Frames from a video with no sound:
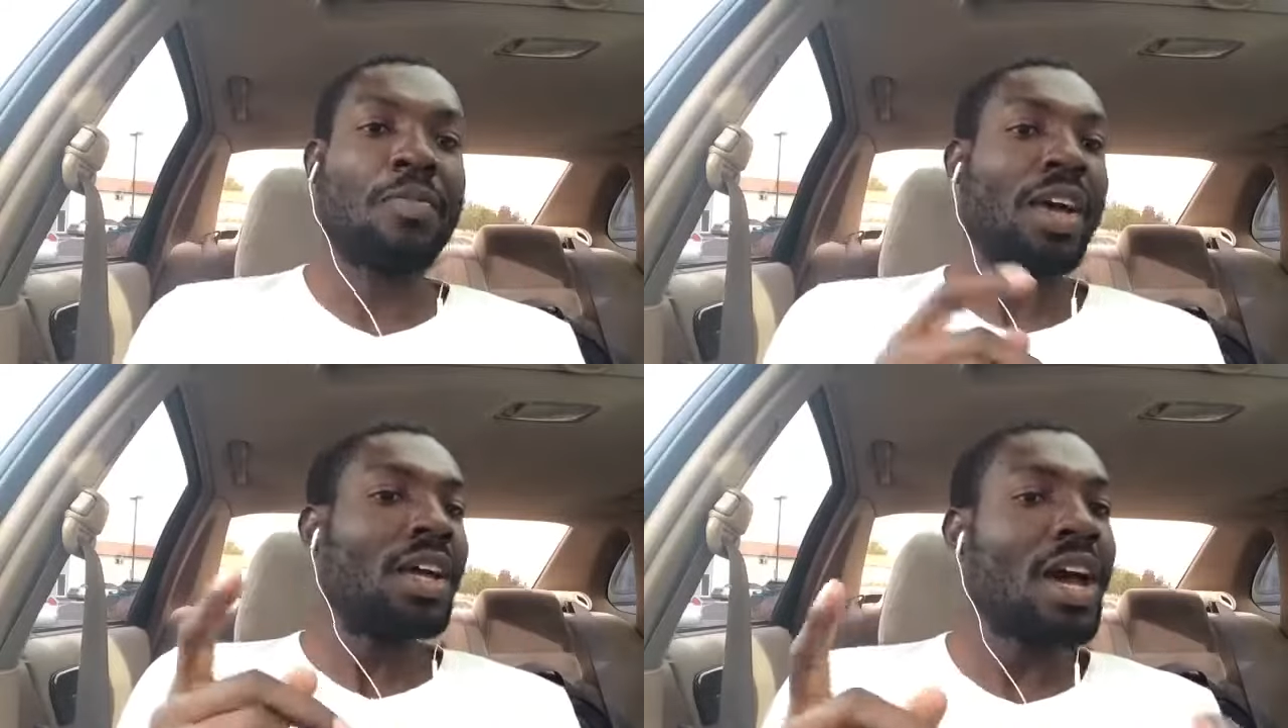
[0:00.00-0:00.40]

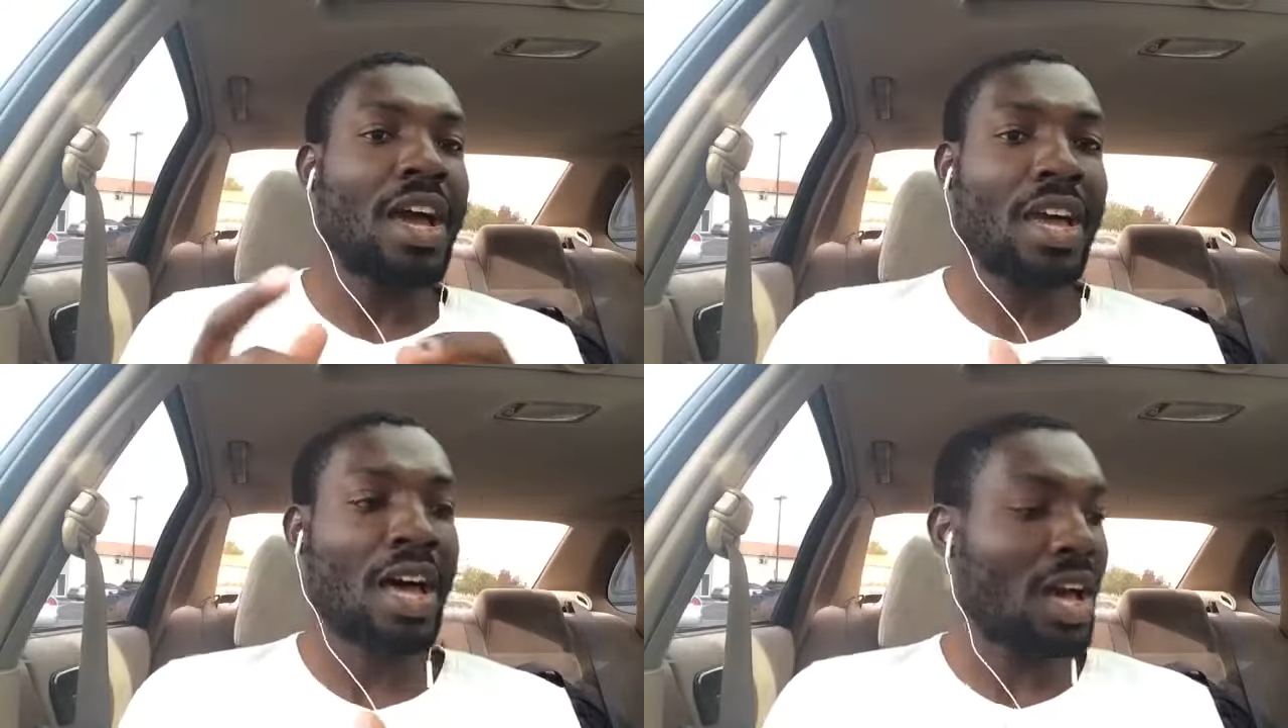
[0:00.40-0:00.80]
Then I
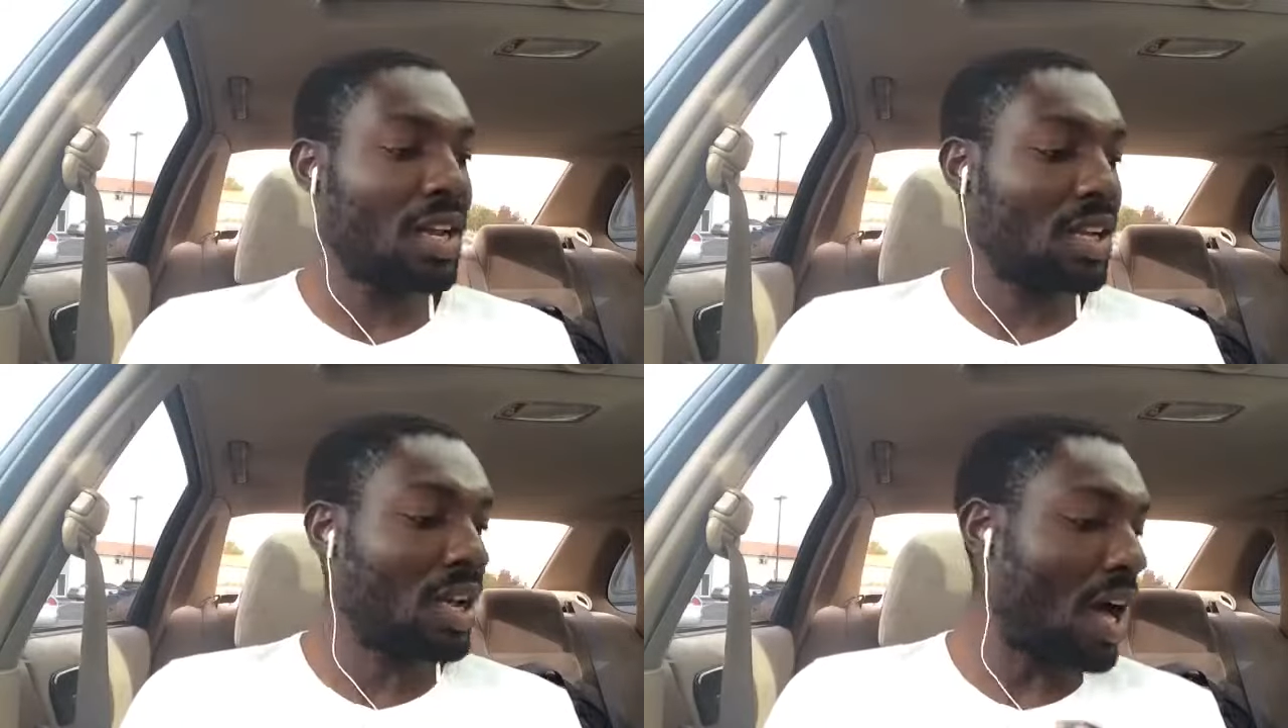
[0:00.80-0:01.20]
had
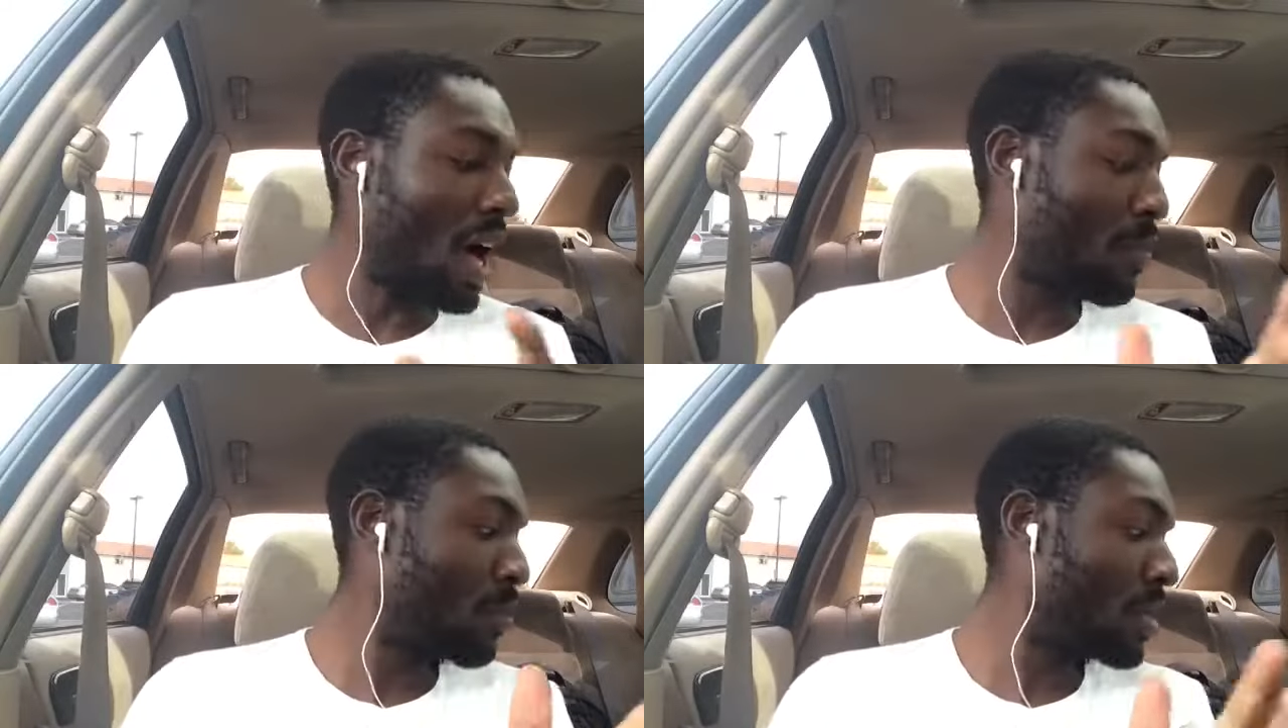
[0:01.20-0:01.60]
an
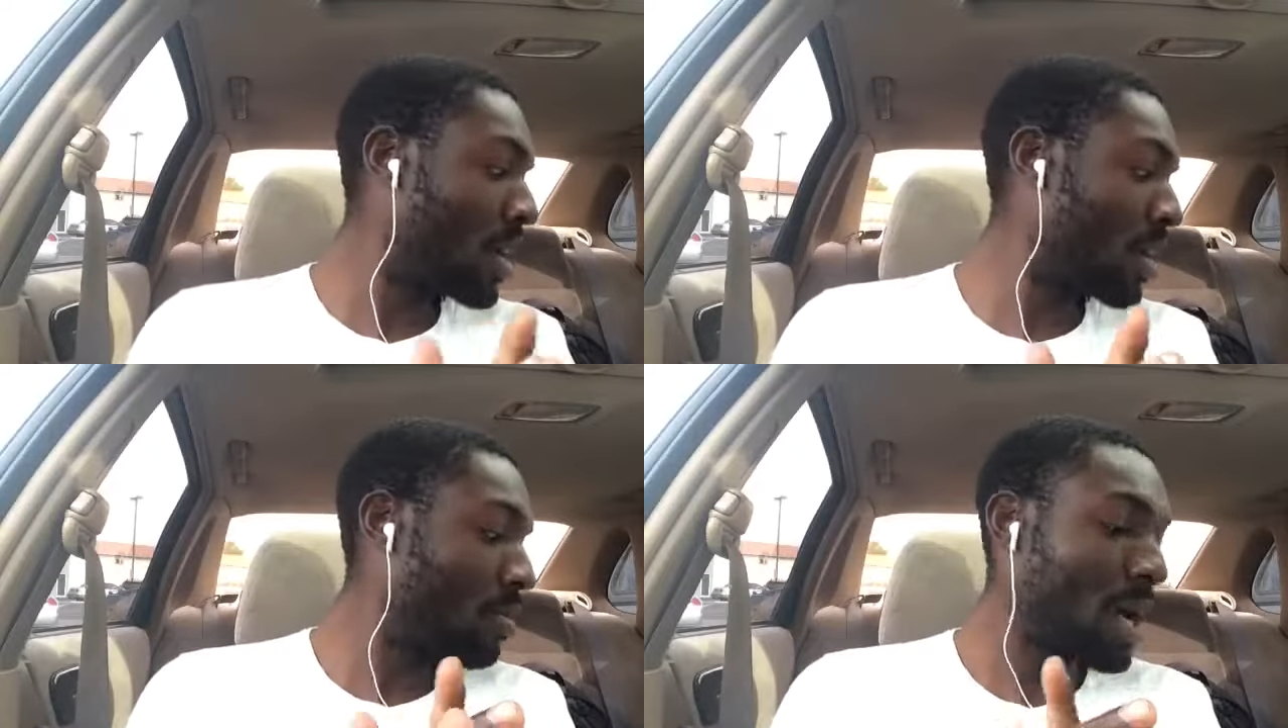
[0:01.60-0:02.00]
app
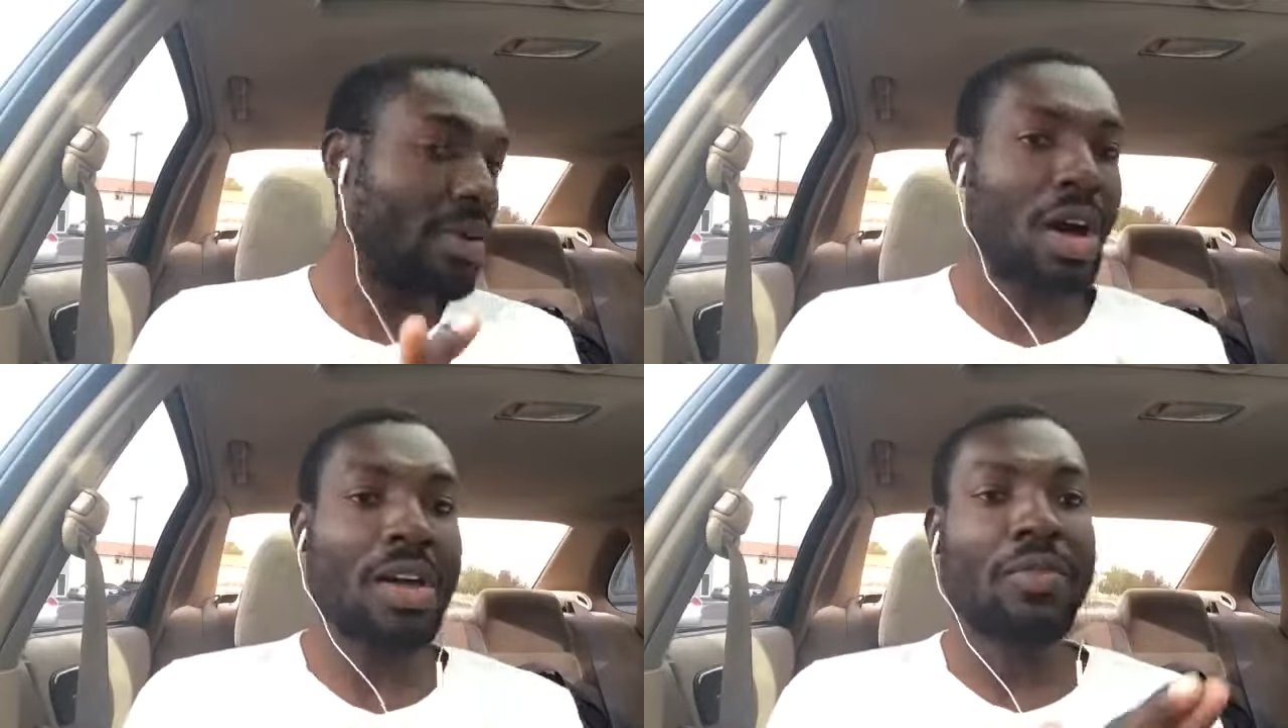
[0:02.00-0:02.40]
that my
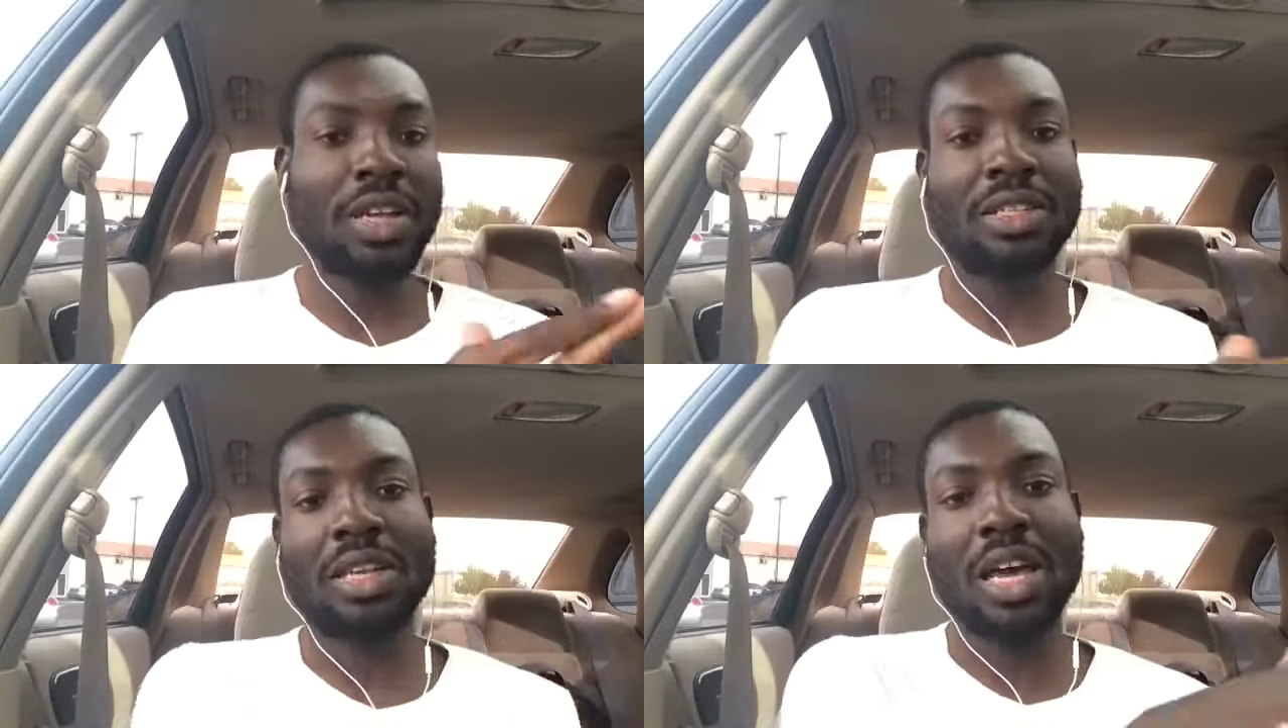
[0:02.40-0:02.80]
wife
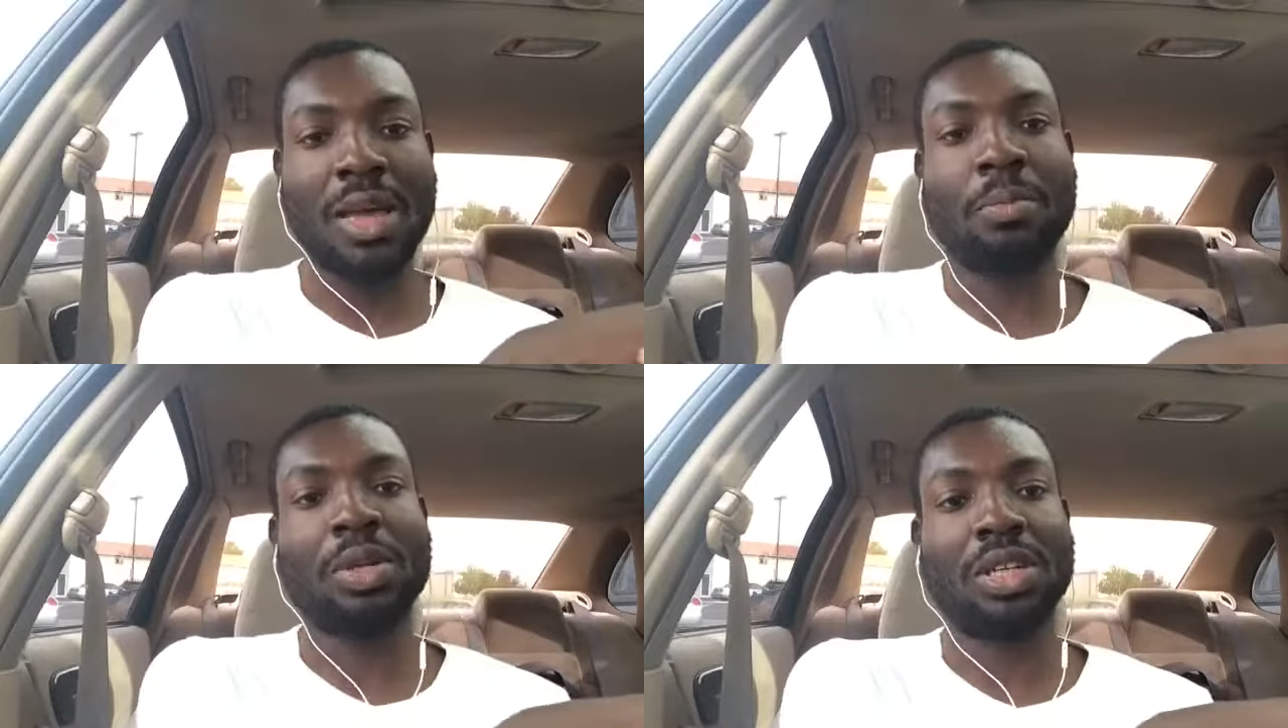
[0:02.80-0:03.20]
has an
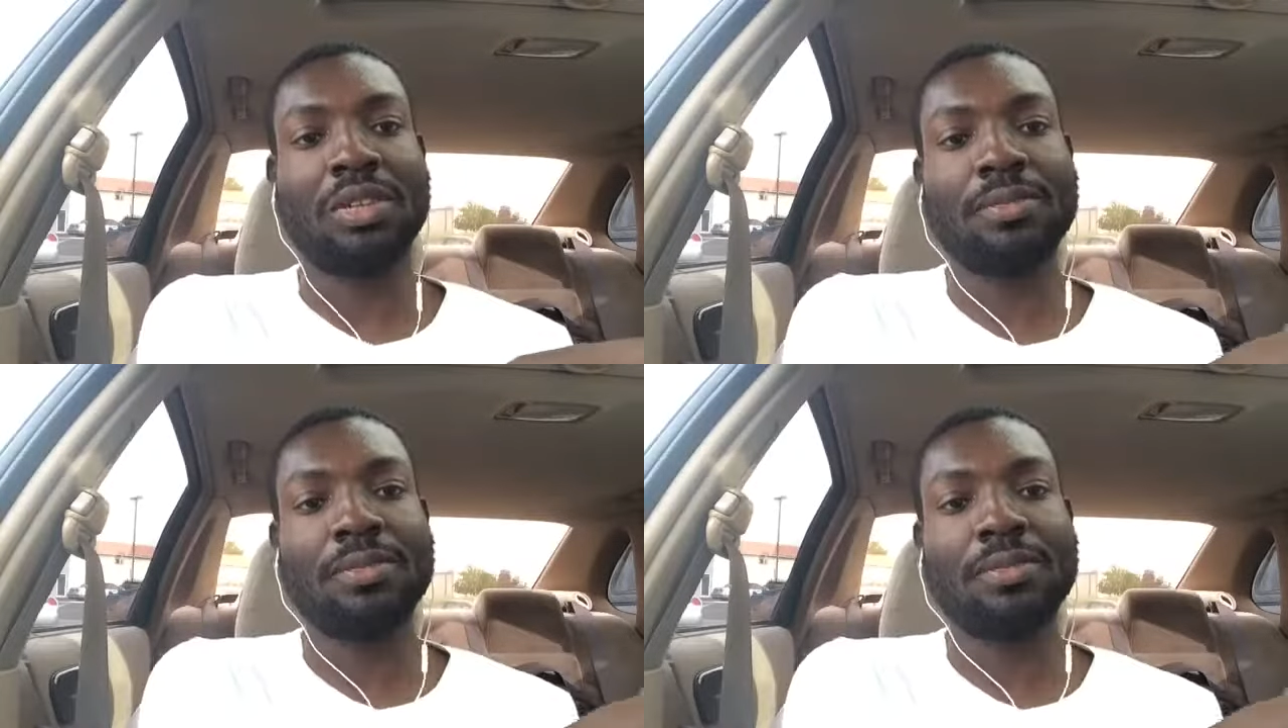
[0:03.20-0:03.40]
iPad